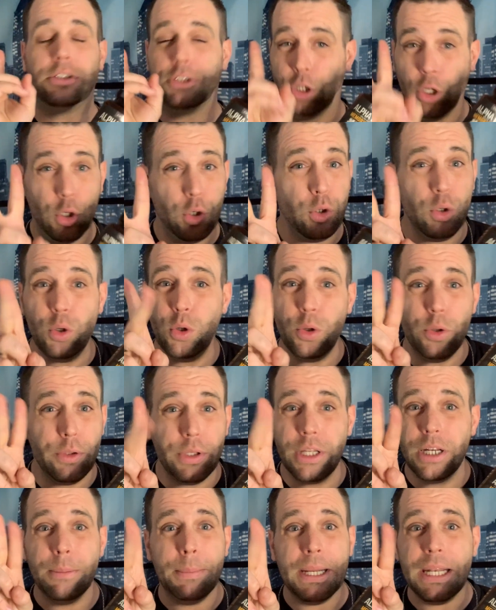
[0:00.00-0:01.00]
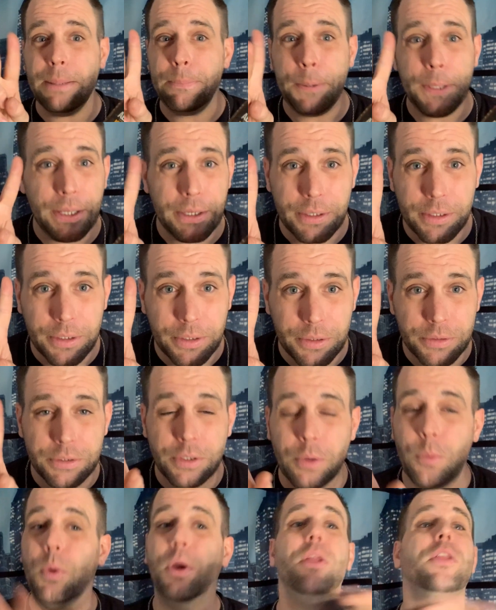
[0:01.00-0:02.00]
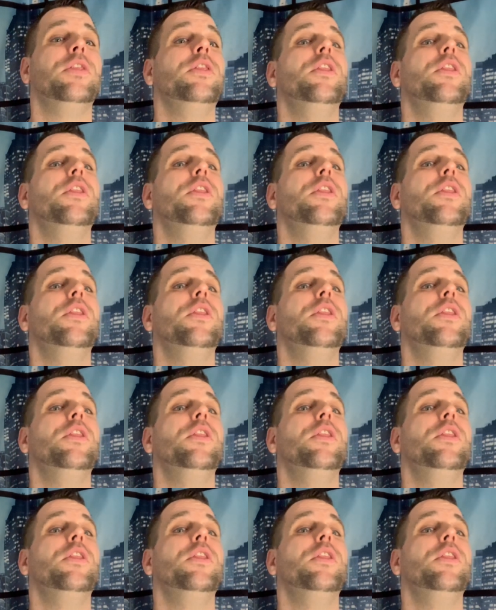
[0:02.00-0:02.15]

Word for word: two little bitty pills with